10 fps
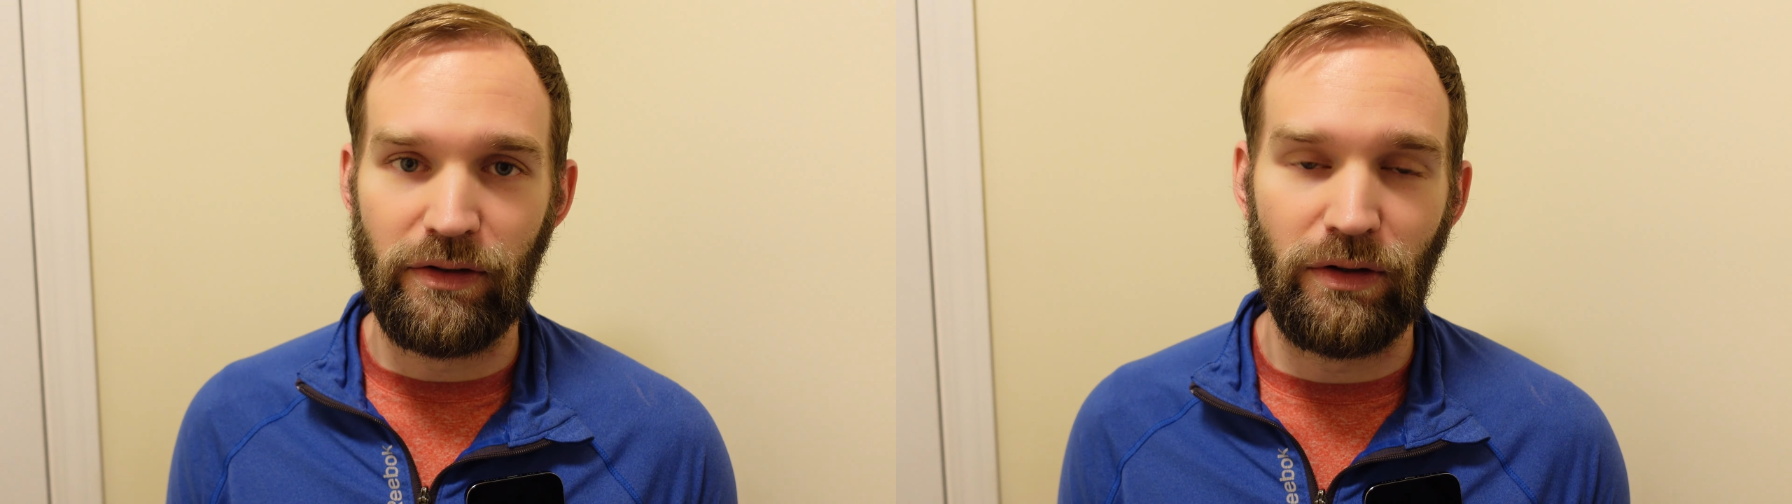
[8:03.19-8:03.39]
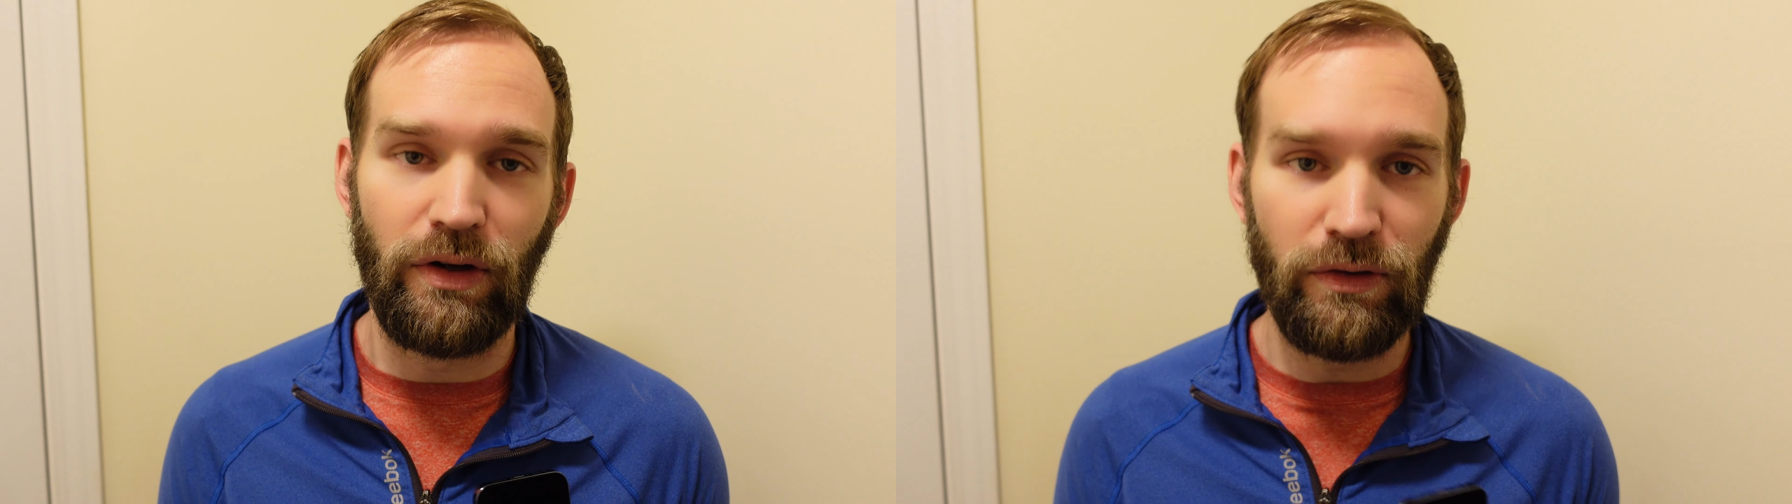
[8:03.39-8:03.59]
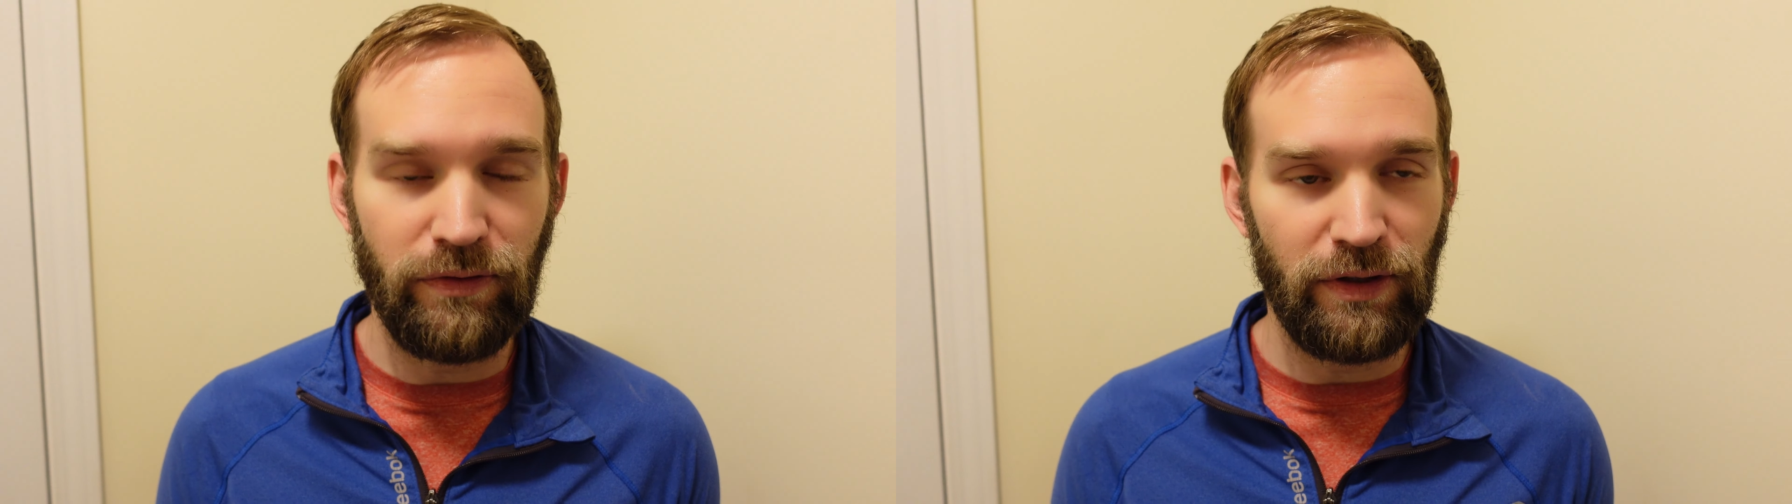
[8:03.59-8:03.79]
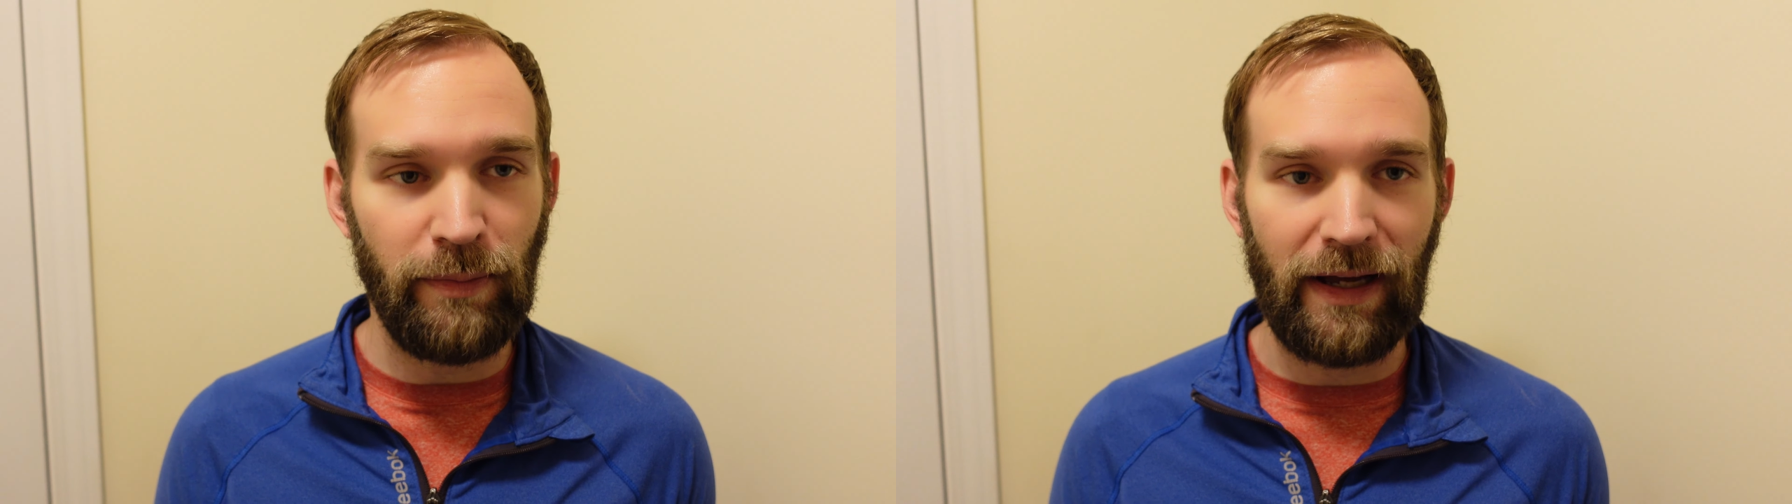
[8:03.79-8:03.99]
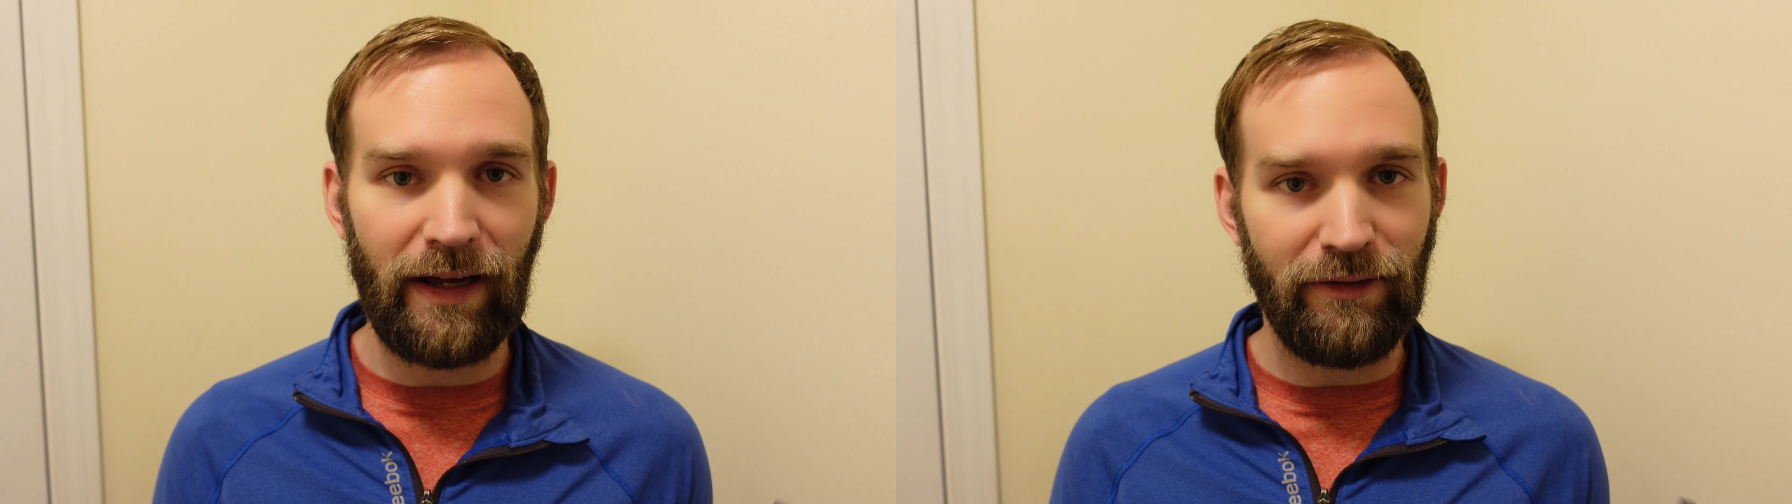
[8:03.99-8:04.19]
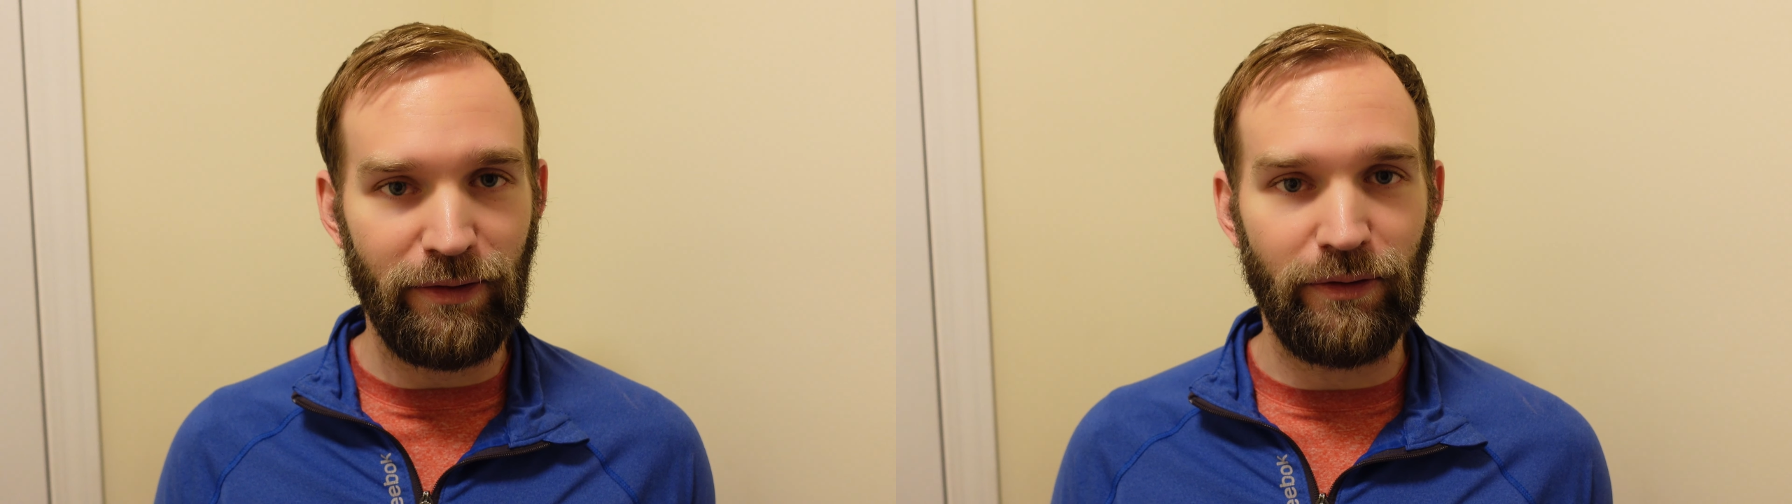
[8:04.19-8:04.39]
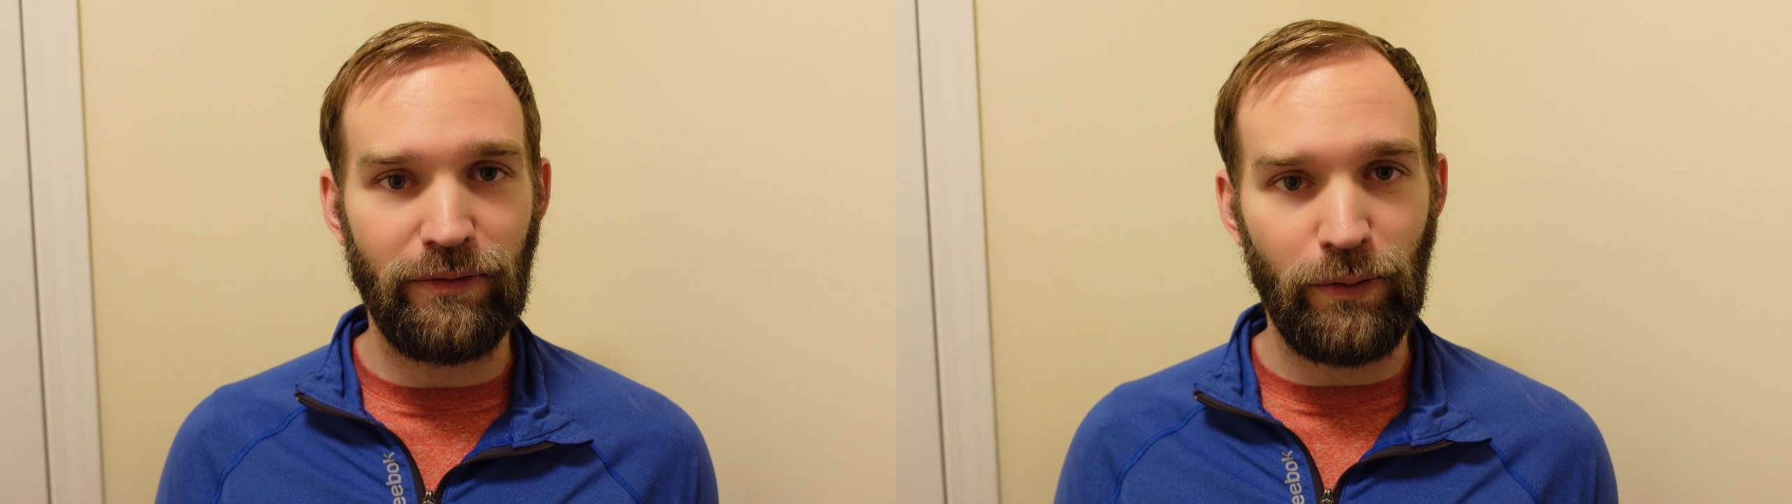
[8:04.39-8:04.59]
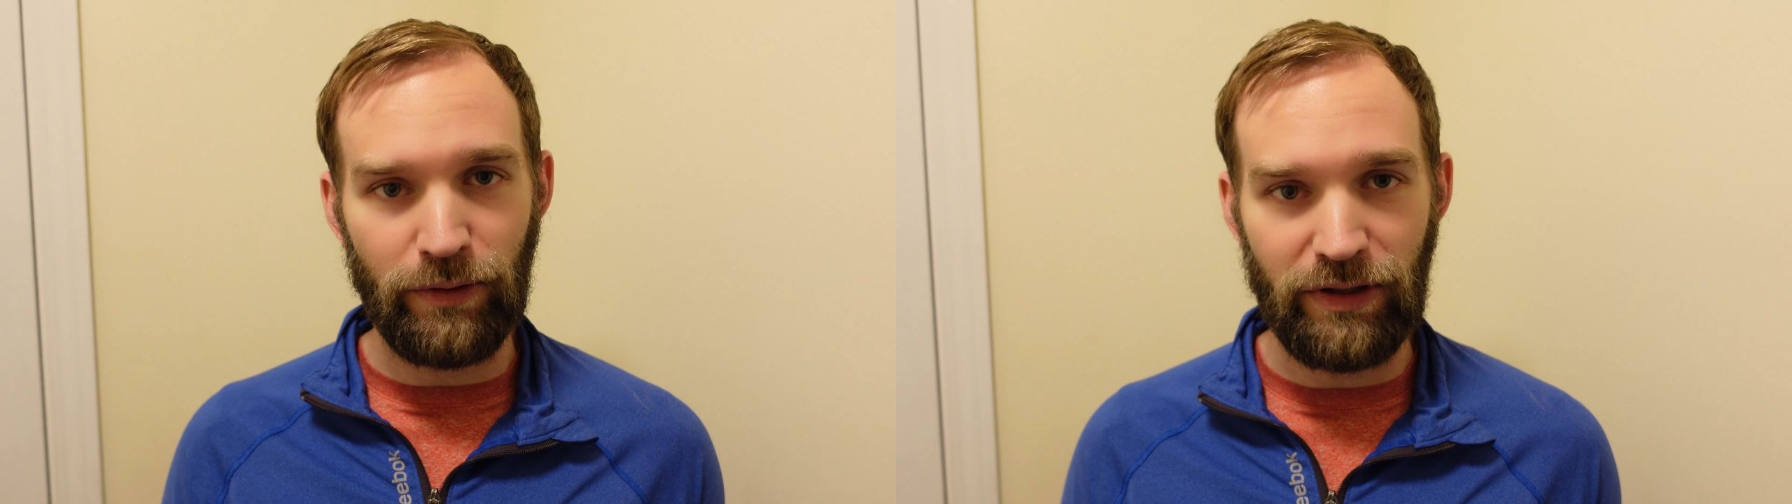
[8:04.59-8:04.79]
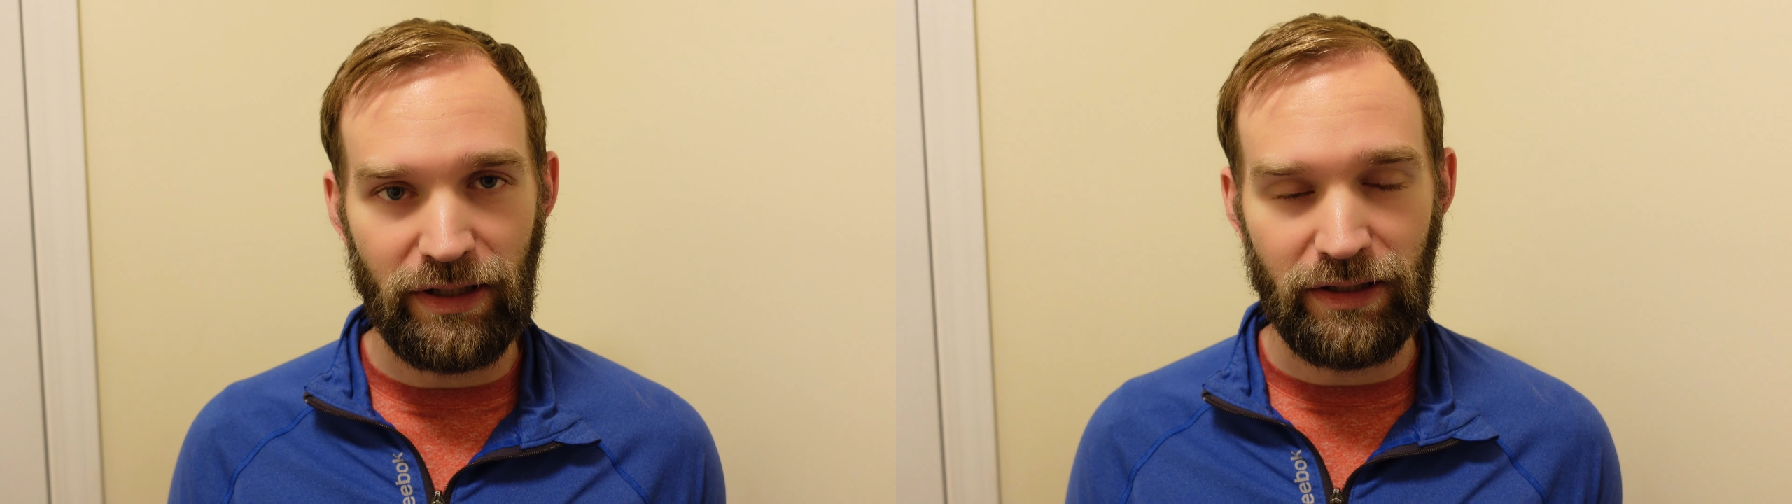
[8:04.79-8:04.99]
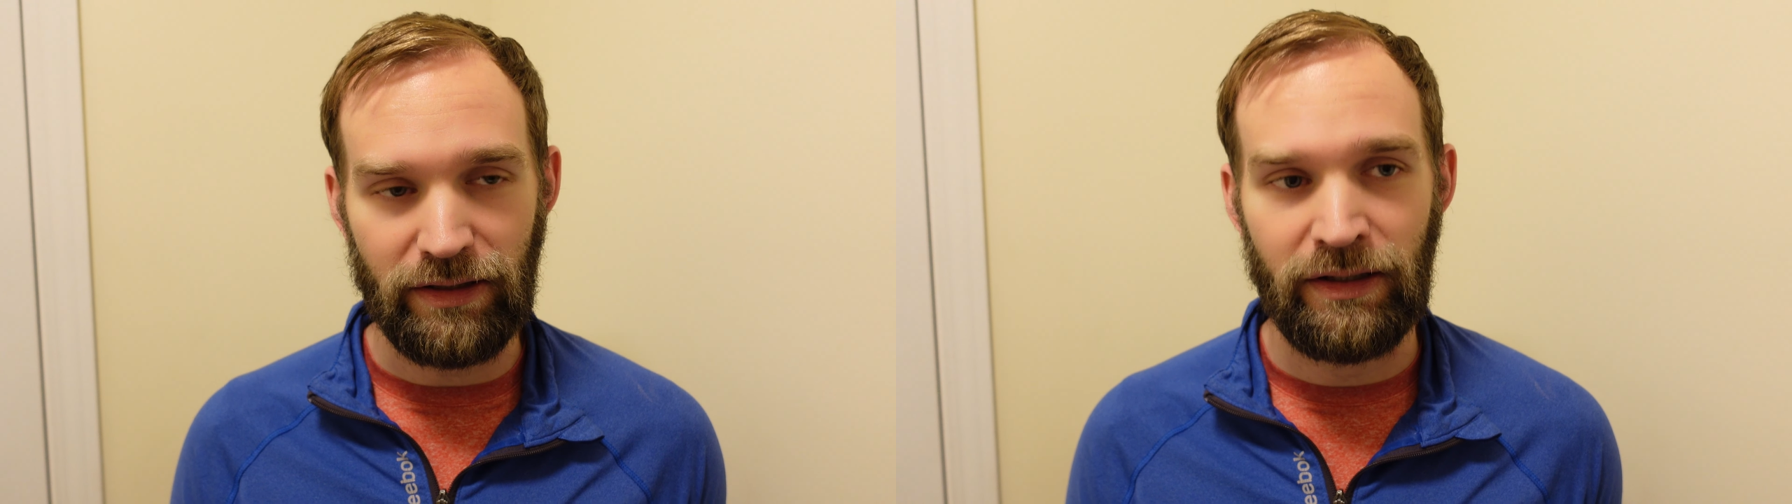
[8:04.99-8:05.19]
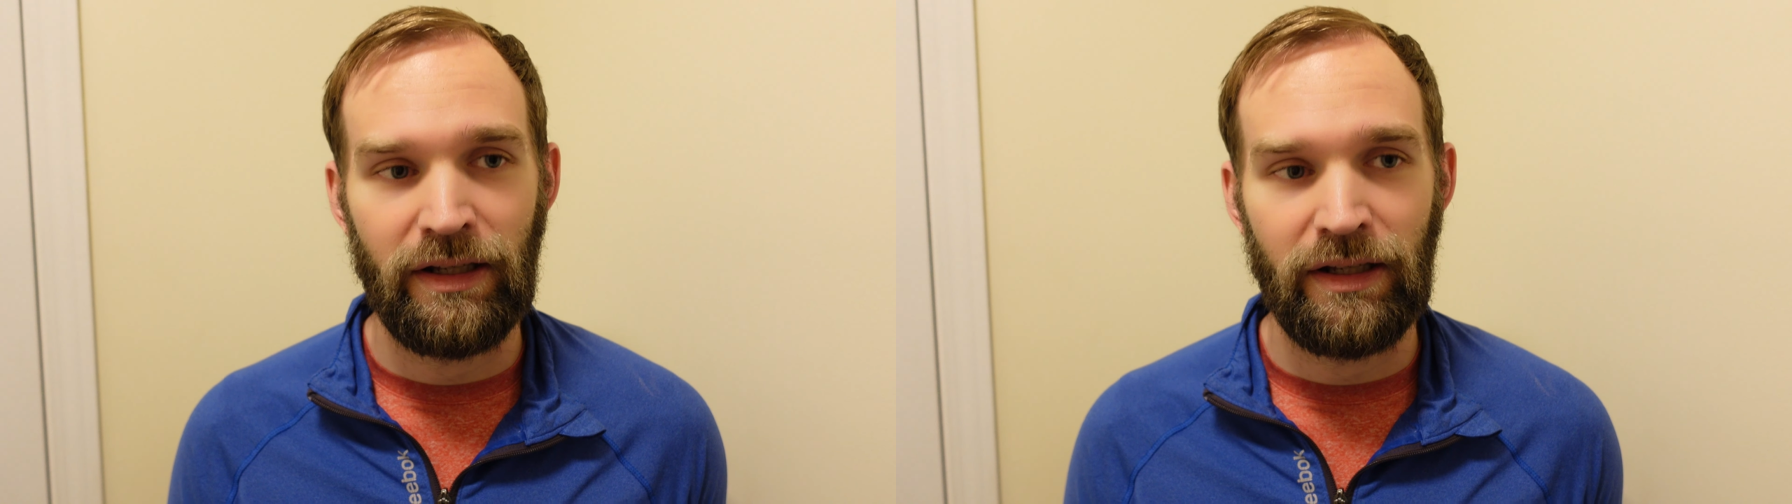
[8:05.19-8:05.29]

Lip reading: So hopefully by iPhone 14,